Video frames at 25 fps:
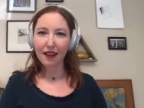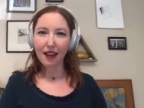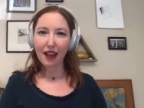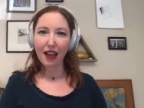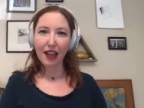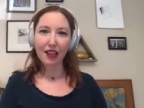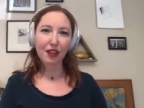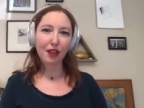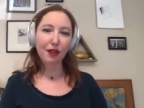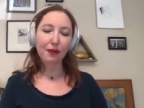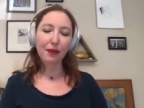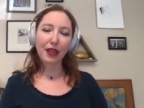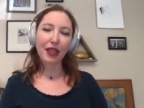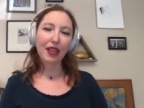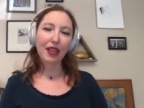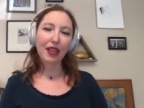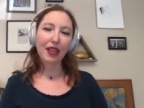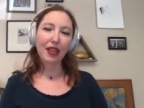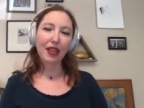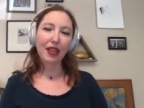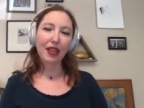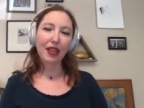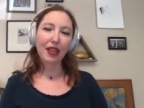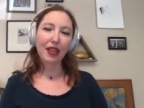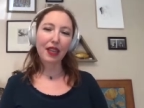And you're really
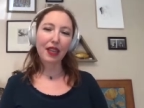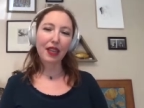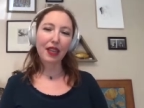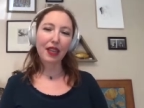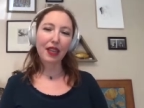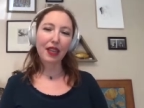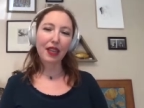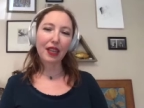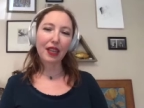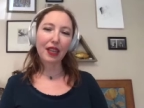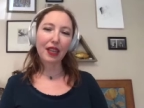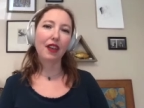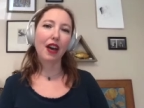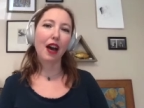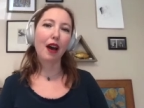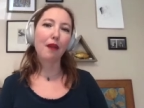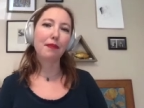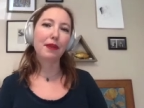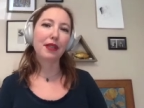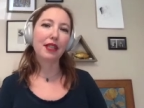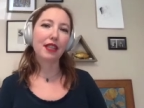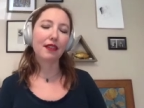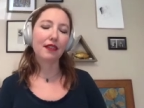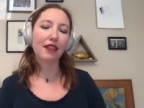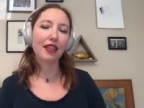robbing your team of the
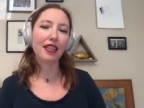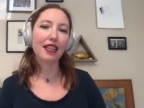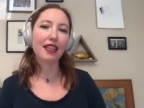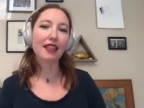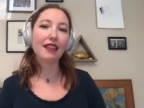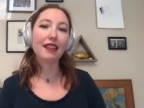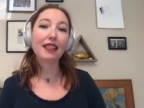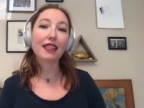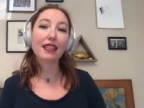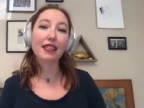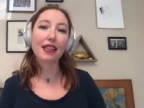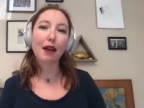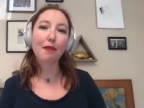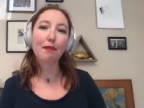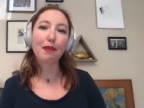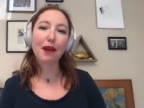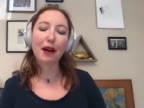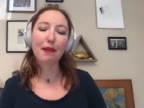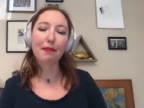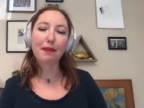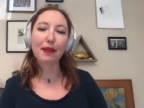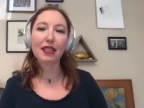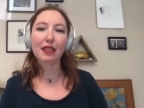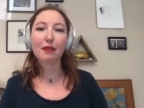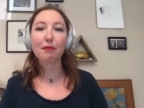opportunity to step
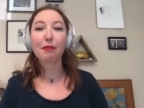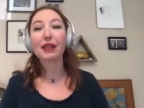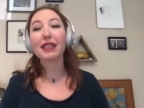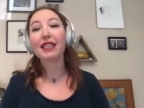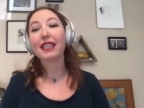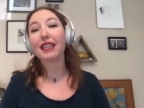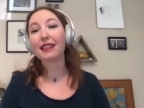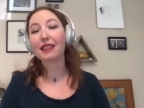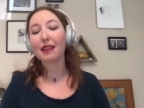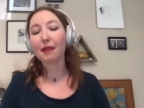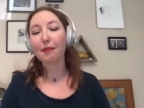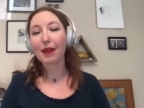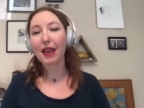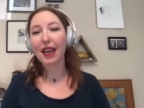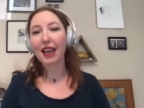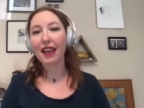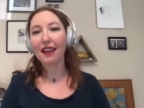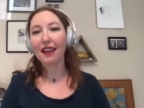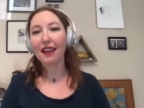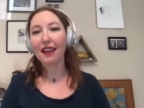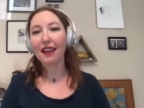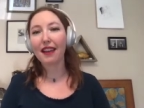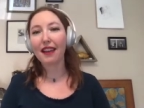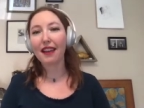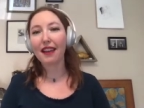up and to
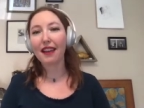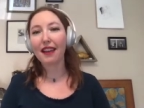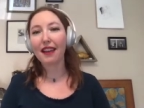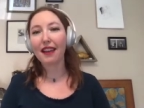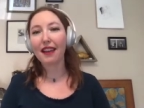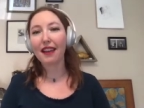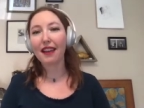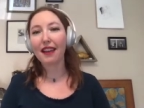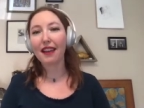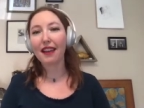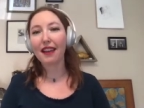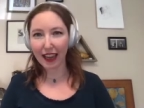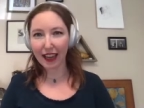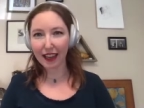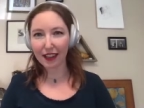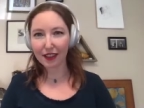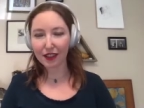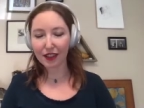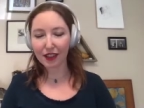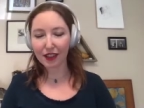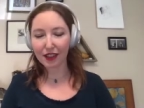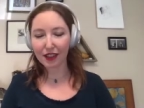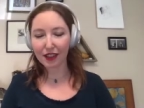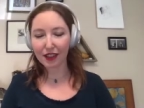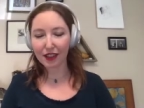participate and be more
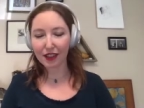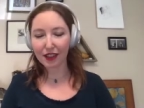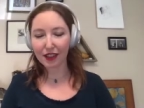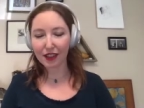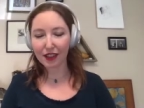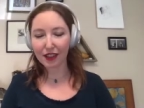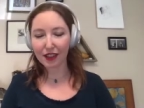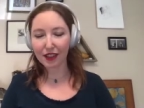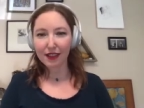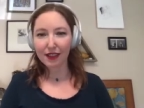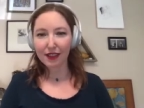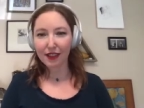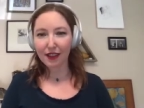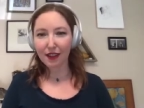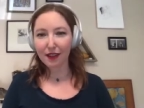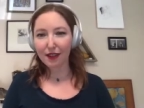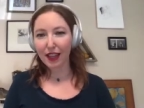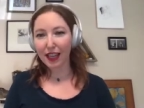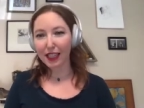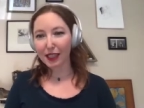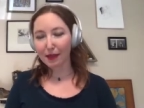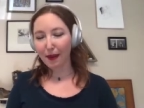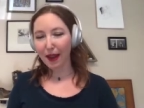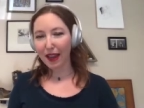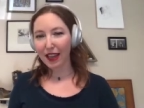engaged. So
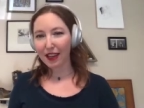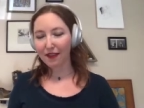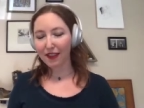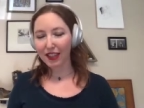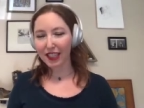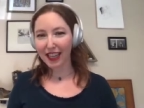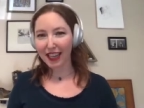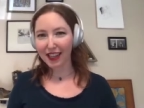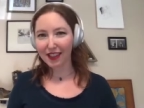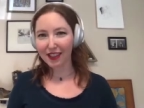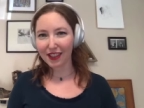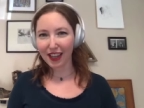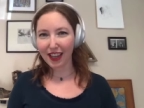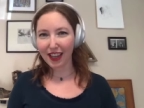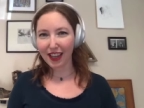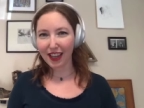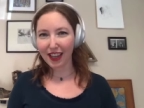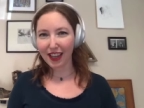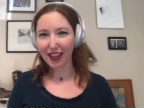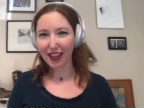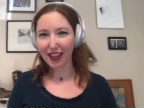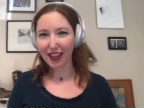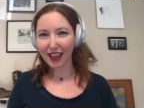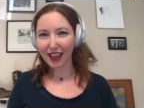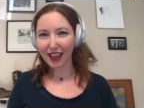that's my invitation,
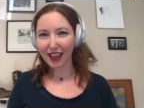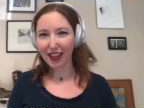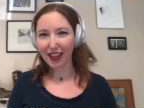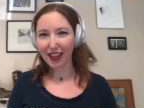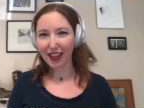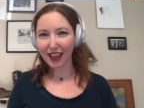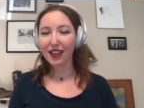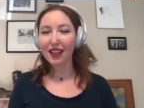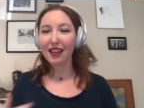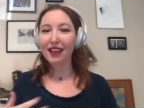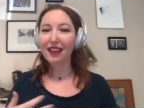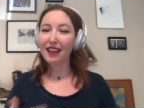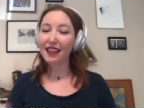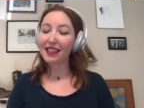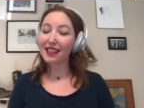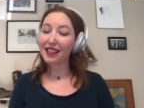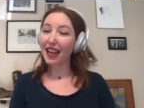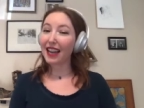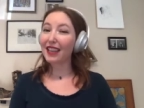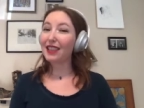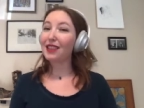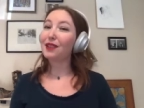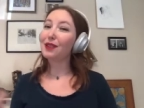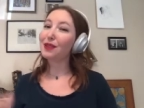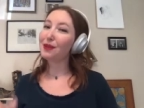is to
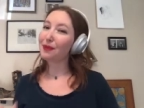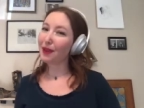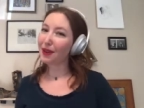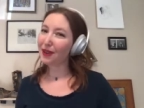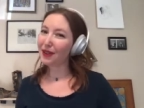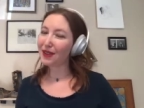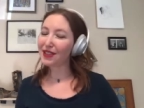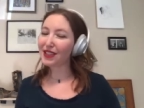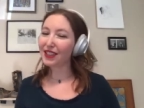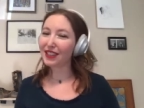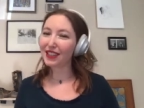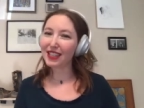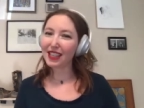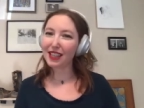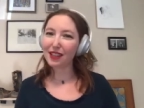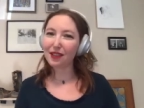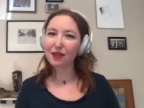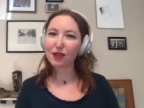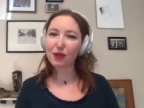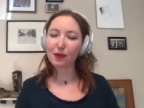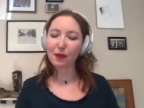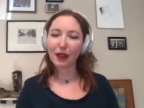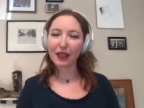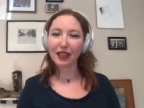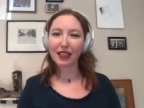assign those roles or see
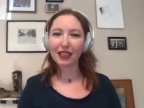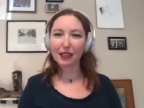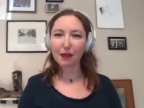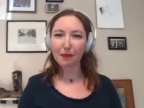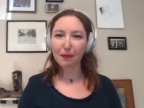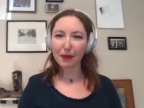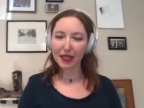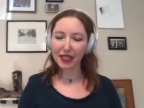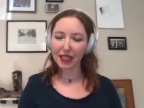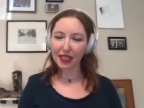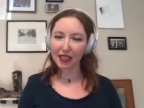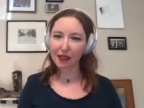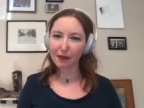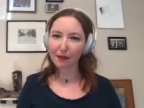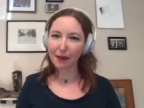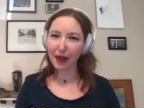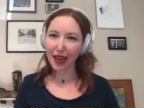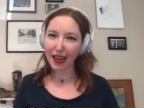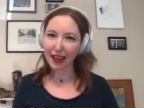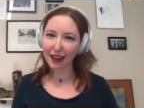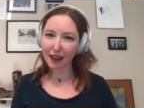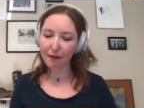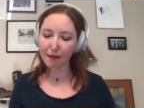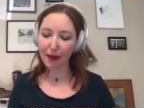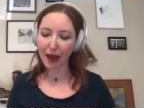who's willing to
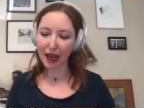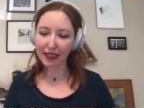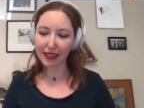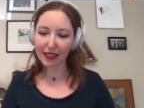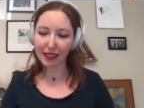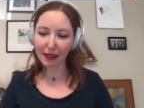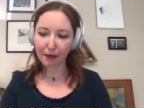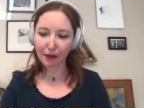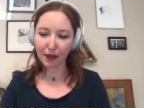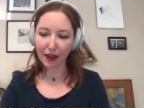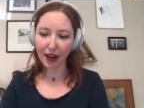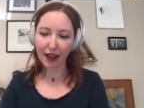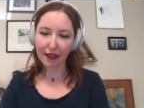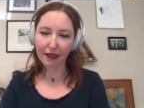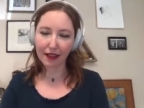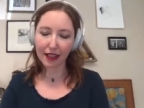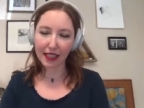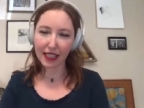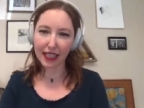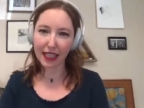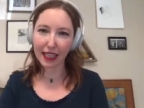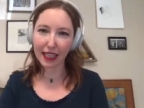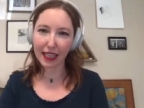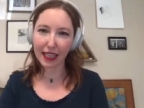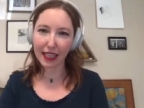participate and pass them around the
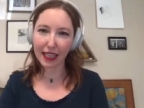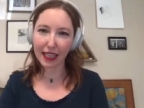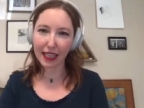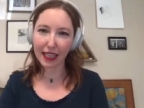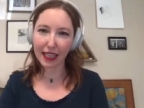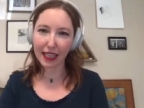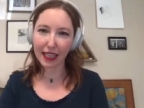team.